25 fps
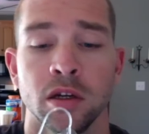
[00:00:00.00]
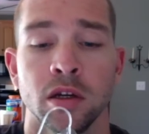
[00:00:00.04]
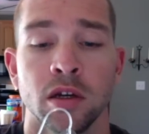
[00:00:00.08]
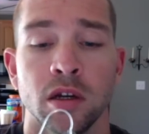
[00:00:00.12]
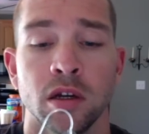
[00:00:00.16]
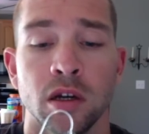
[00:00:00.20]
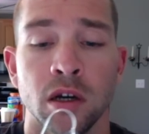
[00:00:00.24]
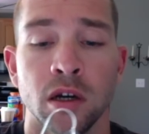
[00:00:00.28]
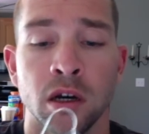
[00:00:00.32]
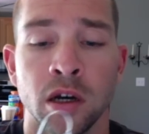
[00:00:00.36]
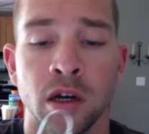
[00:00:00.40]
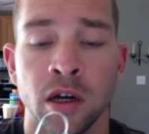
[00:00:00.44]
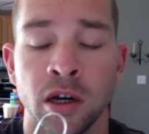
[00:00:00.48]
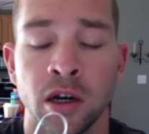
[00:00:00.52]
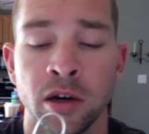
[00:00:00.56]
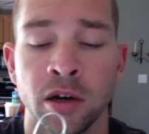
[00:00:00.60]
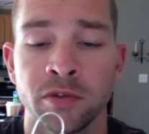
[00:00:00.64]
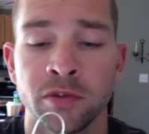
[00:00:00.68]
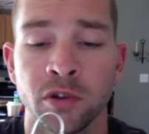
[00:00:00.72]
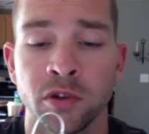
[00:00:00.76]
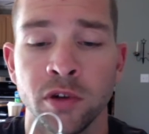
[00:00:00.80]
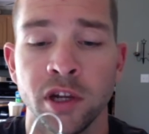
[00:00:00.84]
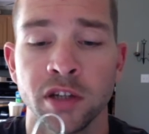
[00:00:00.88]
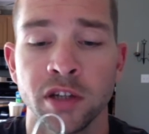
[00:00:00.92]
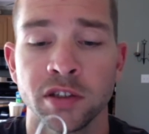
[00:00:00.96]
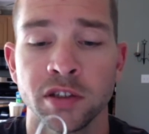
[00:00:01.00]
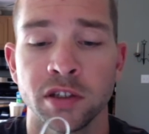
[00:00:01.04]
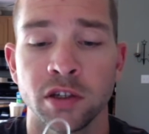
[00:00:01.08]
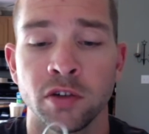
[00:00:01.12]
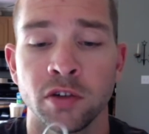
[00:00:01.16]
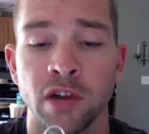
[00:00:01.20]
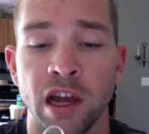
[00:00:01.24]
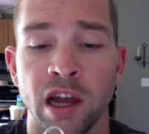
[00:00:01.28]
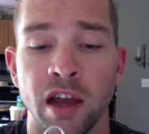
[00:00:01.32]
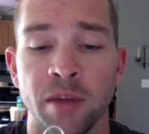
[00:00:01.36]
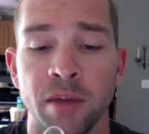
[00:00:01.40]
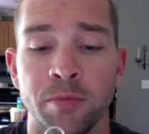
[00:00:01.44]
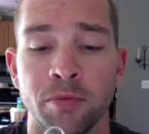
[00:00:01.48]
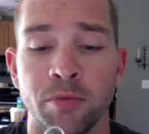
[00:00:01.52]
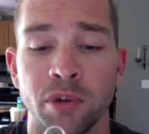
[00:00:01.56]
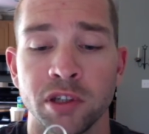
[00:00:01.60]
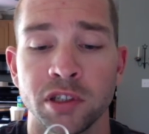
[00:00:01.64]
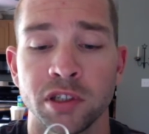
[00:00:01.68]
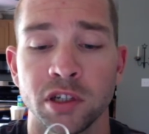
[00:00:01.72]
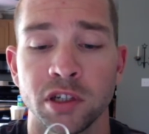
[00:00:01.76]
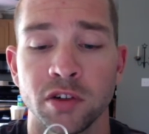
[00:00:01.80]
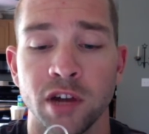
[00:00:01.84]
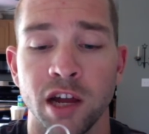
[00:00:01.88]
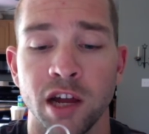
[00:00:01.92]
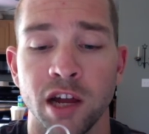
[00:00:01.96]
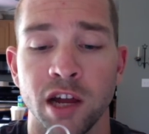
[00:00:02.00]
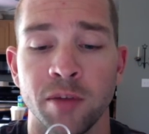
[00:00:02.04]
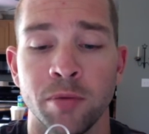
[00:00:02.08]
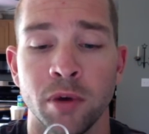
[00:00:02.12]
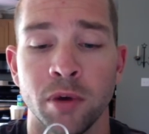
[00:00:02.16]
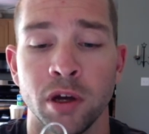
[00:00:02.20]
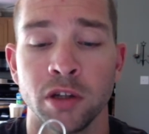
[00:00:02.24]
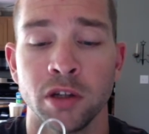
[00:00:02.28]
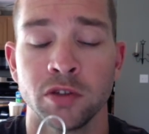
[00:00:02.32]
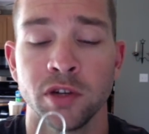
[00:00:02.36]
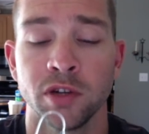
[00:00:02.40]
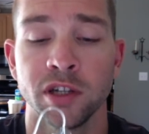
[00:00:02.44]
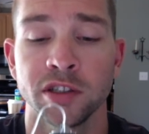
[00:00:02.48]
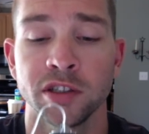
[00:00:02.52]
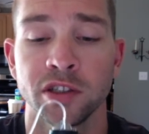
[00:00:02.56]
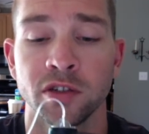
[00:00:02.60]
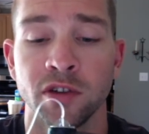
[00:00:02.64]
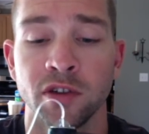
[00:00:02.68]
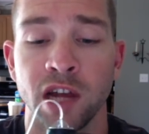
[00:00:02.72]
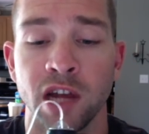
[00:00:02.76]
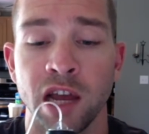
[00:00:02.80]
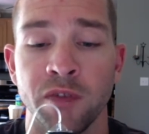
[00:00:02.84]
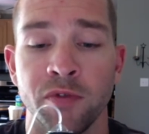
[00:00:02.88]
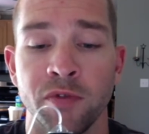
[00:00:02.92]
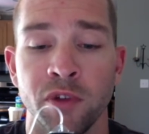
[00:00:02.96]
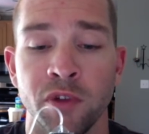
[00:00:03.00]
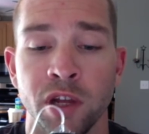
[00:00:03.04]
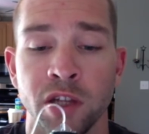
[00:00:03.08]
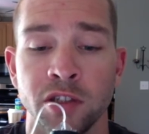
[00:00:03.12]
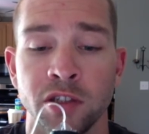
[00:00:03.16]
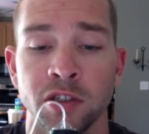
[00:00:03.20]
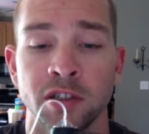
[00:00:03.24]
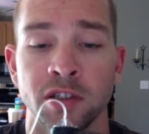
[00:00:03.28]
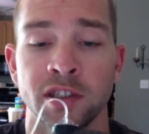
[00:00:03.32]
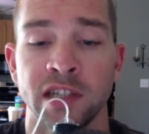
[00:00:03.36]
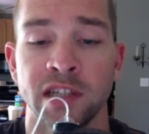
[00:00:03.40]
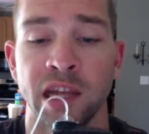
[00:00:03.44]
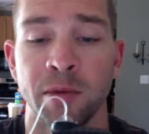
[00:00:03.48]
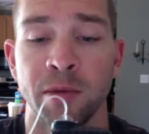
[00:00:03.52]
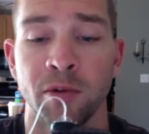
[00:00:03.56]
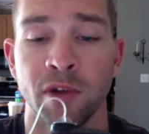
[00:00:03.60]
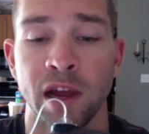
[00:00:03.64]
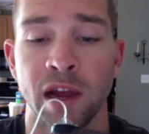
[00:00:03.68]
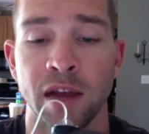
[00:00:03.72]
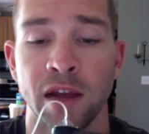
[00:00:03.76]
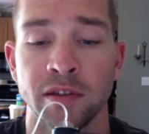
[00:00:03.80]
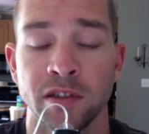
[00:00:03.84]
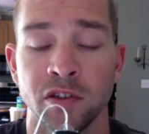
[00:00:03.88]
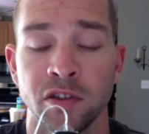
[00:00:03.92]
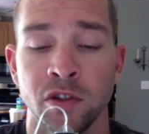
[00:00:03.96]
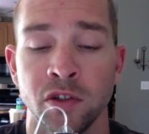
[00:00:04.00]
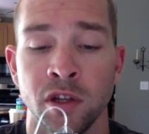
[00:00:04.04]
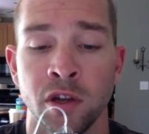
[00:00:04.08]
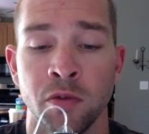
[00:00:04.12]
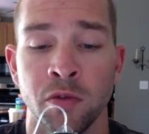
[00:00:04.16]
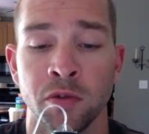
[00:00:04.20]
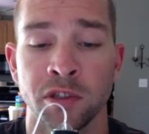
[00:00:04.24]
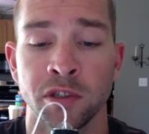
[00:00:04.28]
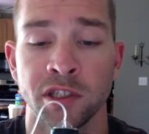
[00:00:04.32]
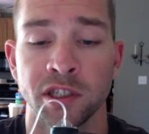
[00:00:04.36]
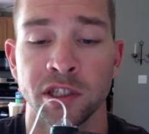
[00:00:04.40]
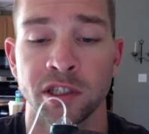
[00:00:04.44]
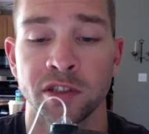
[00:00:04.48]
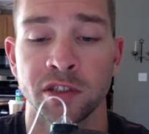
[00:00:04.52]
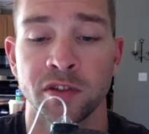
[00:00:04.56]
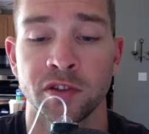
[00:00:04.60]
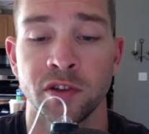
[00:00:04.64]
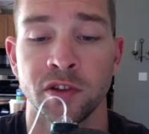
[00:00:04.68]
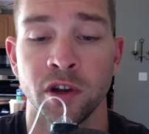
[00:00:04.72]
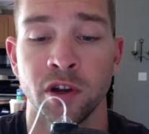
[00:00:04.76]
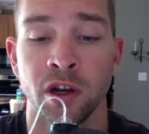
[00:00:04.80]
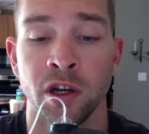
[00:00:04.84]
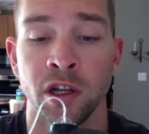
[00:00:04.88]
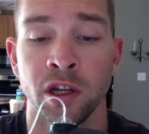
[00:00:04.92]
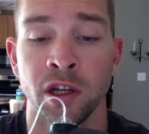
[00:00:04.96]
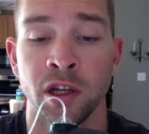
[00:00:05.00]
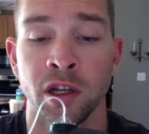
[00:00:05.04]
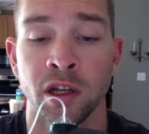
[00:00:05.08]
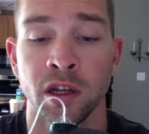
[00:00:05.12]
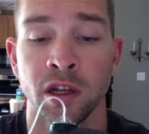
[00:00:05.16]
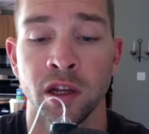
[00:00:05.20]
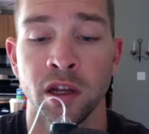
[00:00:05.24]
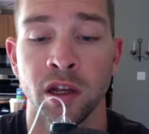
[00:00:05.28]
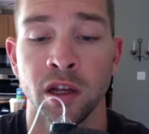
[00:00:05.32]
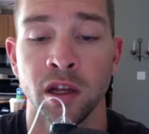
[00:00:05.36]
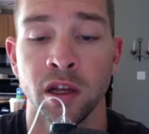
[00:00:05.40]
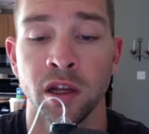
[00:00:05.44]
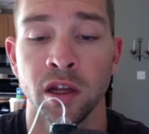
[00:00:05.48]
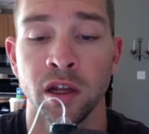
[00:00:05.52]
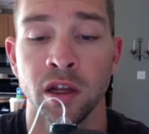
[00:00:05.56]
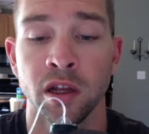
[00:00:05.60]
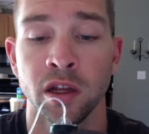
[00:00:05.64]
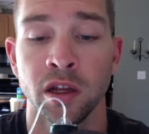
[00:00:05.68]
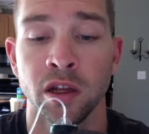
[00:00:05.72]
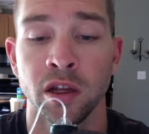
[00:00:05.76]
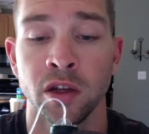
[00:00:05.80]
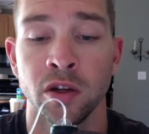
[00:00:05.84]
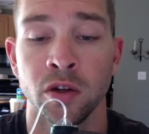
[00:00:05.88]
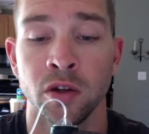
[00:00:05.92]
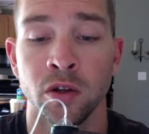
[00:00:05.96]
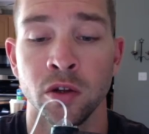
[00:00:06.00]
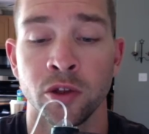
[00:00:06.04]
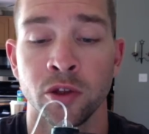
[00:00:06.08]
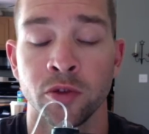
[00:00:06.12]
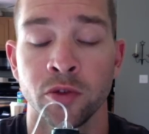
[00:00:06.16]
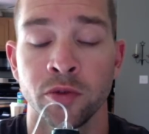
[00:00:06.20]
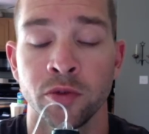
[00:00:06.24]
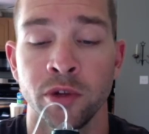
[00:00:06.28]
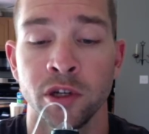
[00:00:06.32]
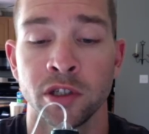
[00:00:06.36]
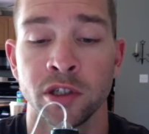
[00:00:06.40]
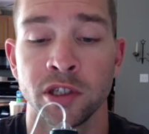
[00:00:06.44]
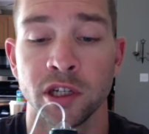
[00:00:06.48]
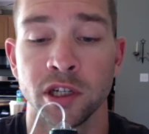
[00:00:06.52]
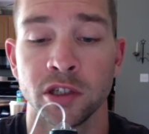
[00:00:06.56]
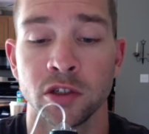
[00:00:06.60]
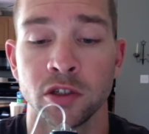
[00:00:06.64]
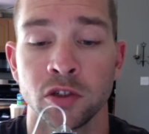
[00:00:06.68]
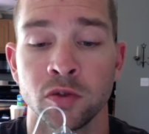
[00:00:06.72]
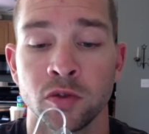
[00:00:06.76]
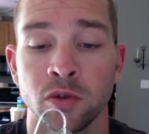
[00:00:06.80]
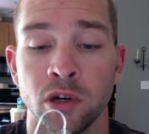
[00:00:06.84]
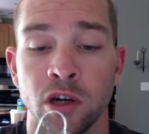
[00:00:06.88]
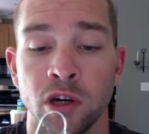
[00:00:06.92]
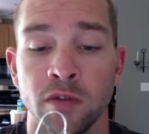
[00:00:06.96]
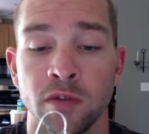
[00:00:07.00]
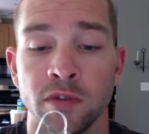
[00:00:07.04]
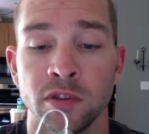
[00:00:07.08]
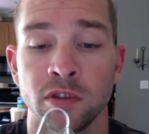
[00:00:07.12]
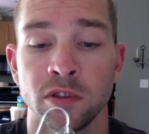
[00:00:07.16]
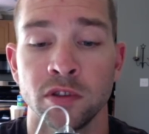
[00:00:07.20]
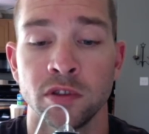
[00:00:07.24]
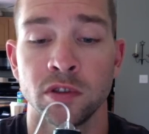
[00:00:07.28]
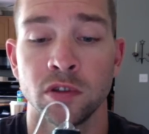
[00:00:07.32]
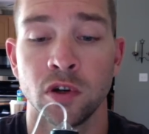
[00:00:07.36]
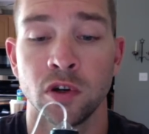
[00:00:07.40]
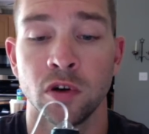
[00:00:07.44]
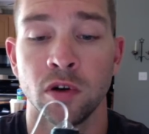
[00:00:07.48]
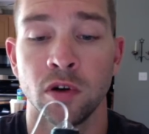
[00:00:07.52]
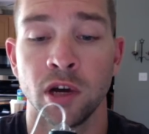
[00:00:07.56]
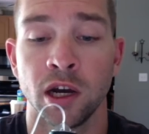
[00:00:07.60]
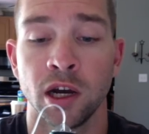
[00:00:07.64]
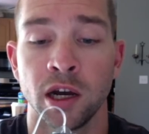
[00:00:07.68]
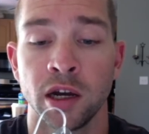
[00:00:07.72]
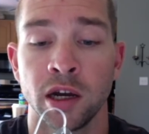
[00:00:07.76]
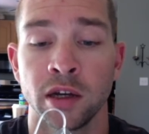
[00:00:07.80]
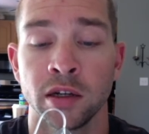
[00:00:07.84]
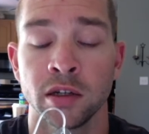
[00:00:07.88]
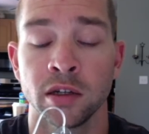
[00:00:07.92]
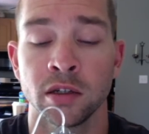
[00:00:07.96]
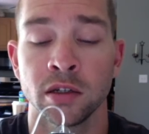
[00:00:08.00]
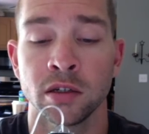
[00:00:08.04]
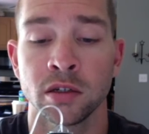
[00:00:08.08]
So here's the graph. Press the graph button. So here's the graph, and you get your same graphs as you did over 630. Your 3, your 6, your 12, and so on.